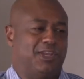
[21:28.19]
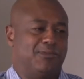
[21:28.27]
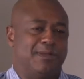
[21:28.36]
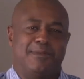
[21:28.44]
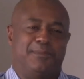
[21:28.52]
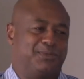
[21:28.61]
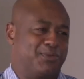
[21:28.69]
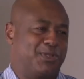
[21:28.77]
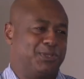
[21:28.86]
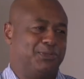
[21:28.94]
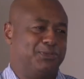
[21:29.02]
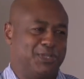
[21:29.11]
my mom was
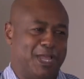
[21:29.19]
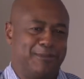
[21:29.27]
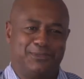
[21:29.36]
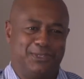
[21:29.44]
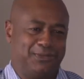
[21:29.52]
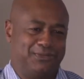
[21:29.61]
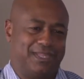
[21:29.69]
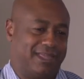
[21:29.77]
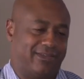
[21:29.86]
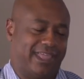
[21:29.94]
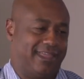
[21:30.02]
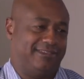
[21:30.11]
working 2 jobs, and it was
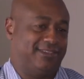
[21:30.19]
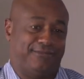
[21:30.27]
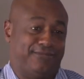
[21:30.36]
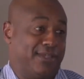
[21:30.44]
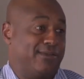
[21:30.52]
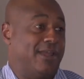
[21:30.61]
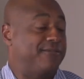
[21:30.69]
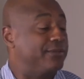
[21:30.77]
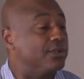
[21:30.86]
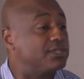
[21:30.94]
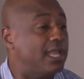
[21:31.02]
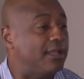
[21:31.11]
like, okay, just figure it
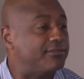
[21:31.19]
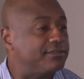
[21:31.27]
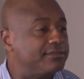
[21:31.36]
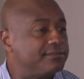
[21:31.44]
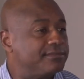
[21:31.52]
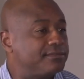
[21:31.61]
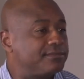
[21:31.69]
out for yourself,